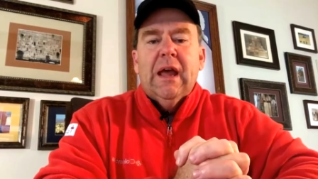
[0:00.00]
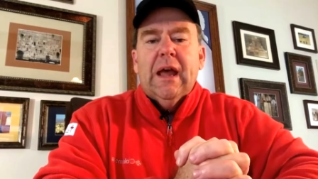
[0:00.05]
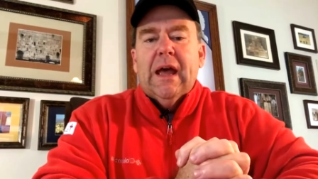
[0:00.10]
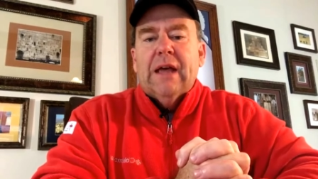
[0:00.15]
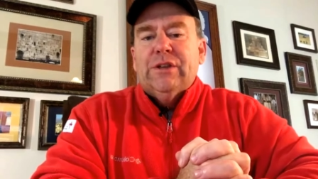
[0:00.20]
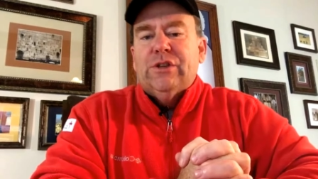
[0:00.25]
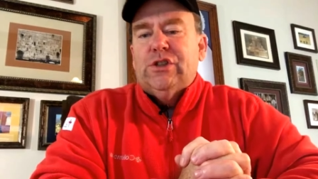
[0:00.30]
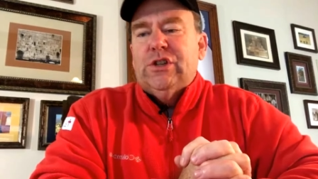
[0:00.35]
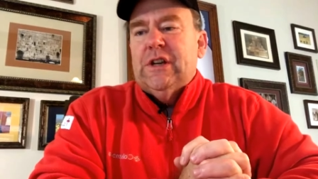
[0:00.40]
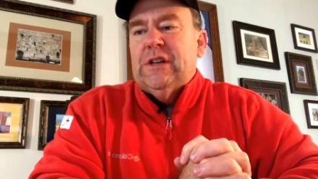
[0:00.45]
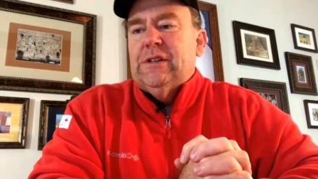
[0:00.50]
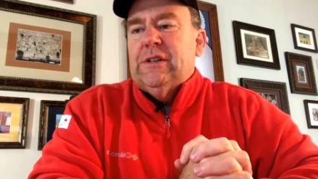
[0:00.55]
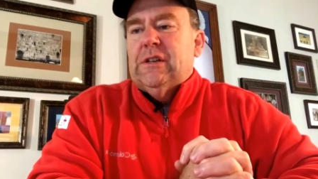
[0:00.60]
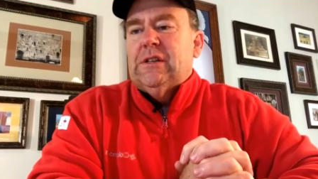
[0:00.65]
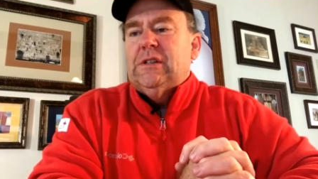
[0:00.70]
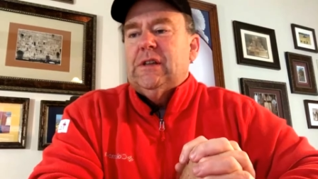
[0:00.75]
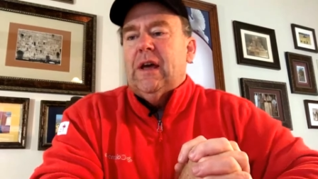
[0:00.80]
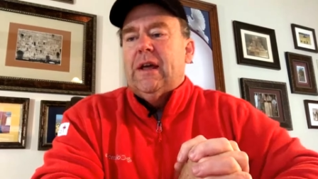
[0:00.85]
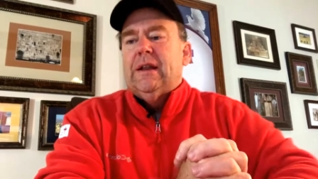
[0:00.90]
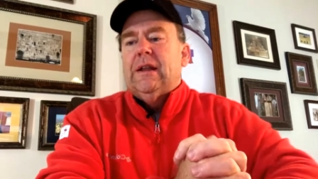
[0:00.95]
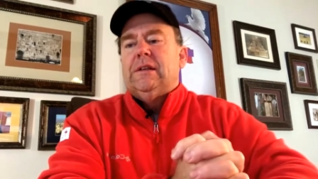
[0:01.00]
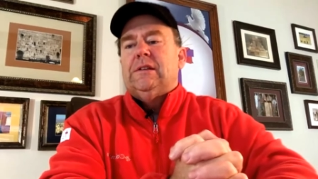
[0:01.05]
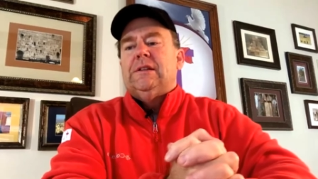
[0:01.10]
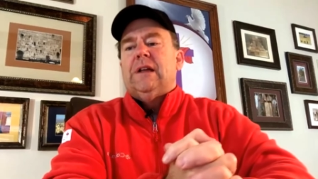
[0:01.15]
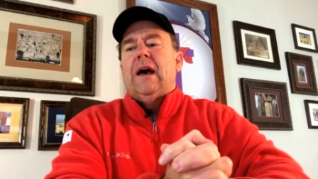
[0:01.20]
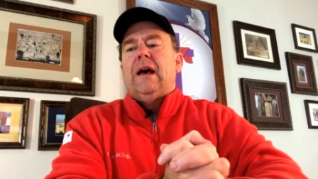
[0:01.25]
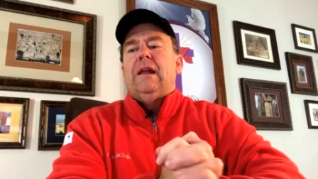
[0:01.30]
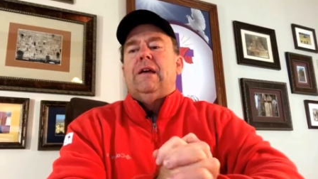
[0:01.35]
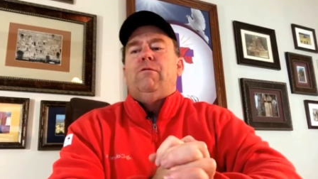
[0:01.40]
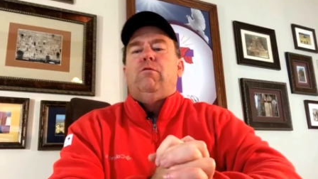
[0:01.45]
As Jesus said, it's
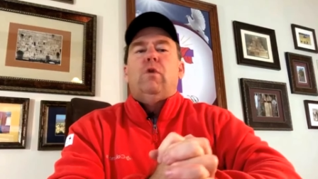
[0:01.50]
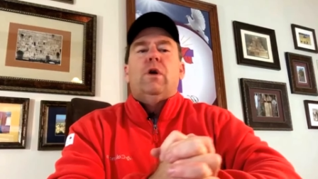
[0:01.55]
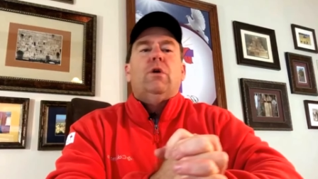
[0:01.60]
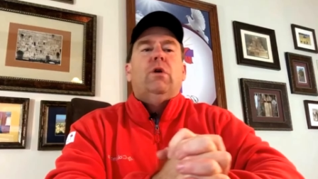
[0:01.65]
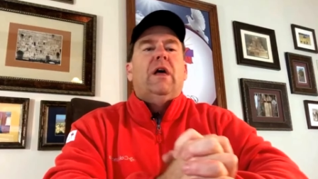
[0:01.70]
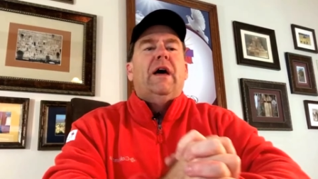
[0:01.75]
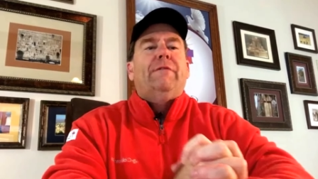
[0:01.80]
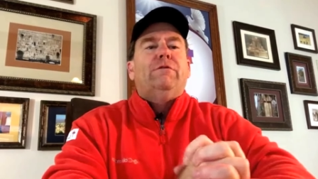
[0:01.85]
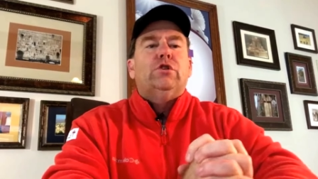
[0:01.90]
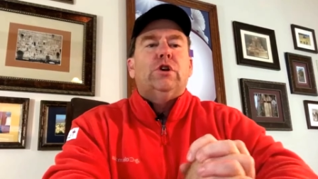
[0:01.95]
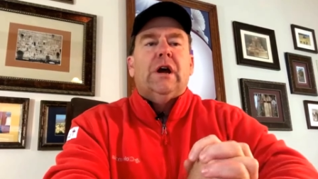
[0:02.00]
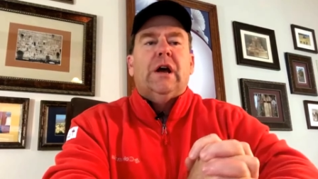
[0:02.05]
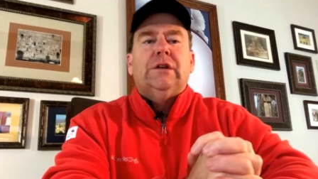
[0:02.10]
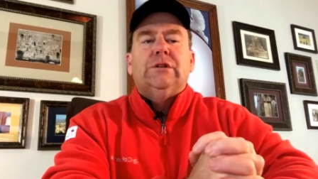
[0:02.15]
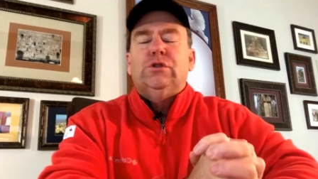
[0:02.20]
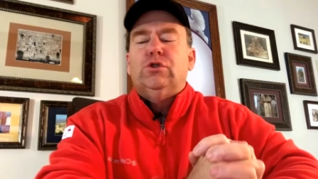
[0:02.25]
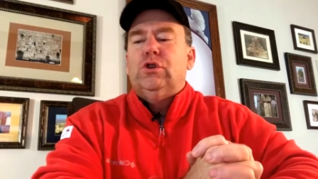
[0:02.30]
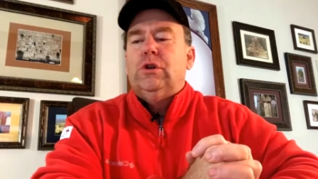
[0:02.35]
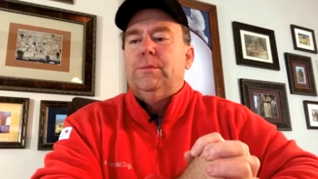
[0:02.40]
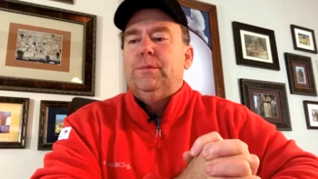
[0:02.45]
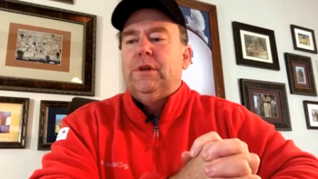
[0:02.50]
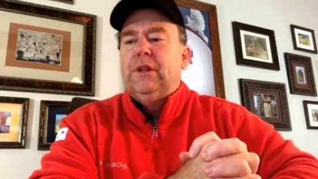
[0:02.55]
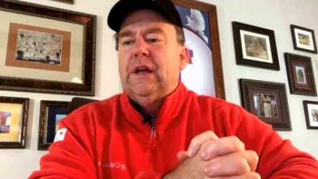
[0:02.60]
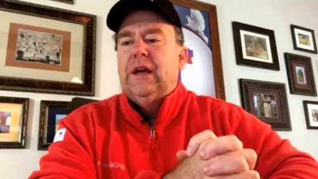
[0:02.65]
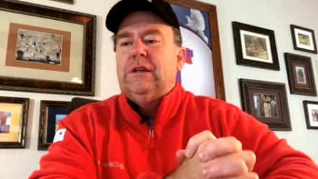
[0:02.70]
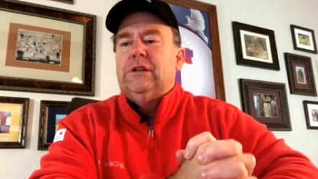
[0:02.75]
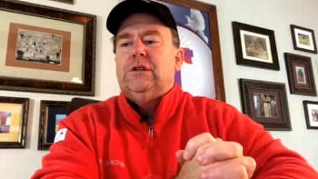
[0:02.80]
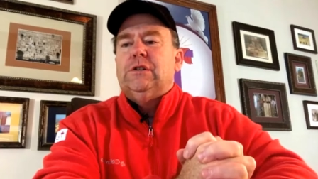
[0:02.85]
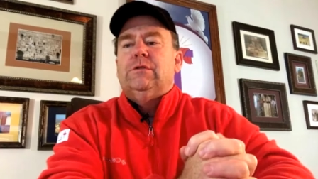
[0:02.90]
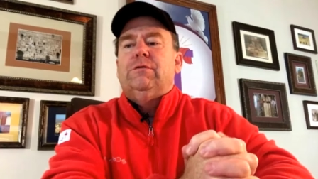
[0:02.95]
not if we will have trials and
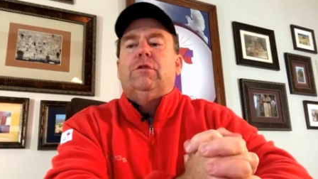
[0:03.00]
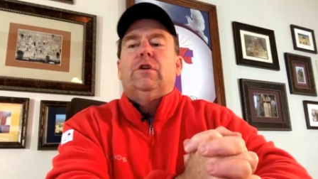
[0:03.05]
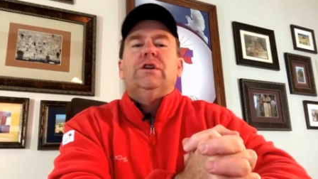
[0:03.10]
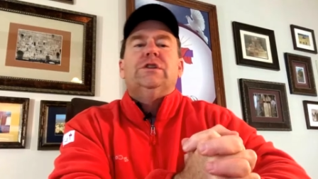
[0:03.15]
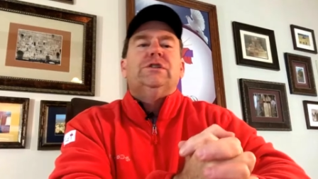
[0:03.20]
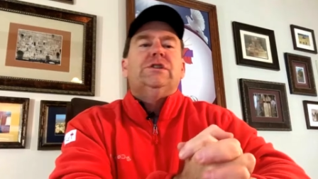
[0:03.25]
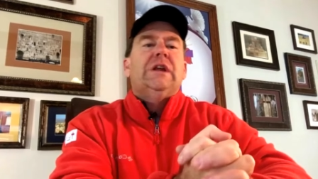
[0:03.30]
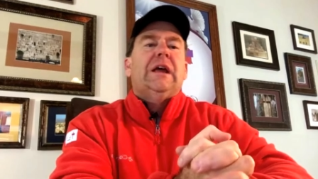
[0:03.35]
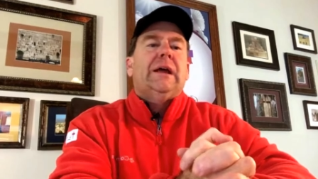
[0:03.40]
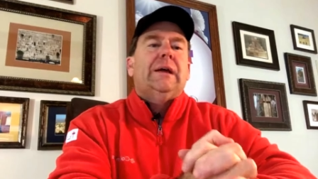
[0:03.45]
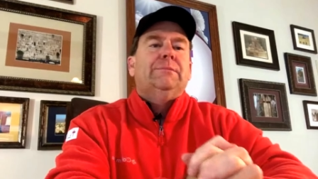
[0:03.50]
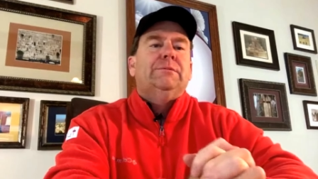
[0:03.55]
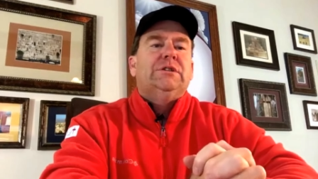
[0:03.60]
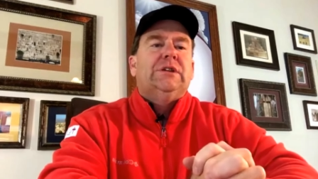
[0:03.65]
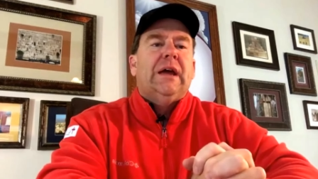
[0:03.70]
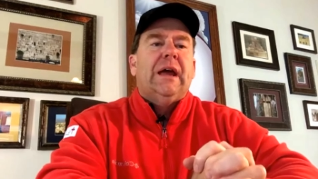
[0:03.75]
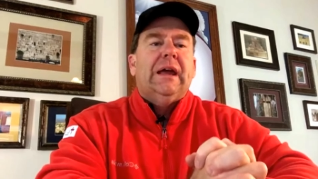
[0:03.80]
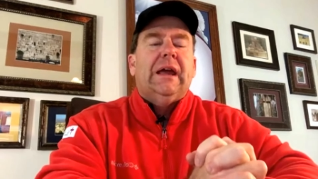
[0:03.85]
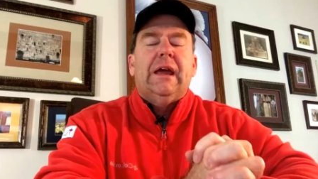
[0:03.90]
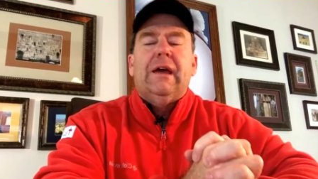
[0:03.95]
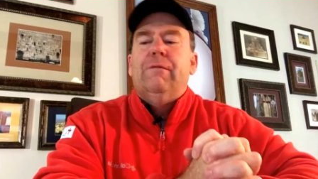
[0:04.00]
tribulations for His name's sake.